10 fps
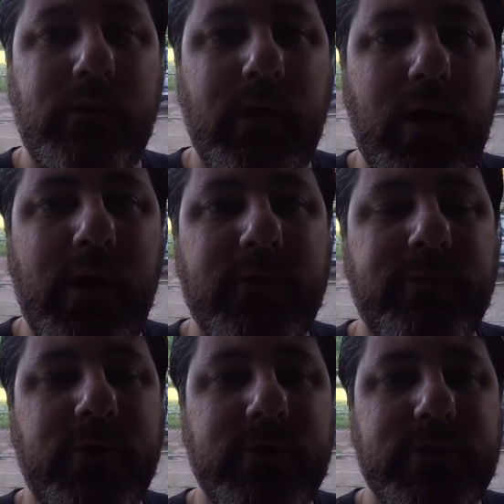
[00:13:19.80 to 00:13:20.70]
Alright
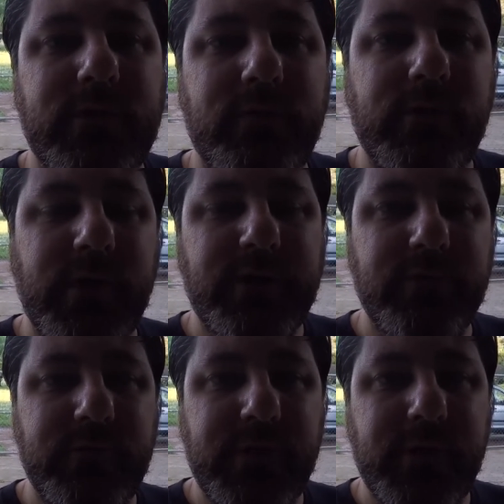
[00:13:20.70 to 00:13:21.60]
folks, if you liked the
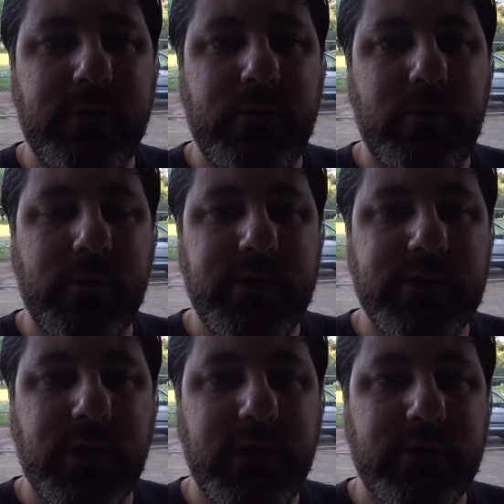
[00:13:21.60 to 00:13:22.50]
video, please
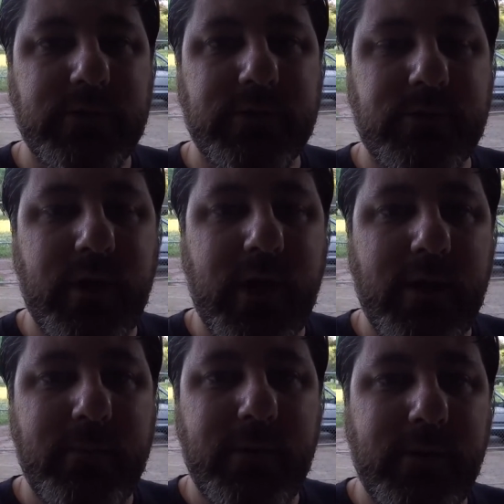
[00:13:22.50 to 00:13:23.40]
like and subscribe,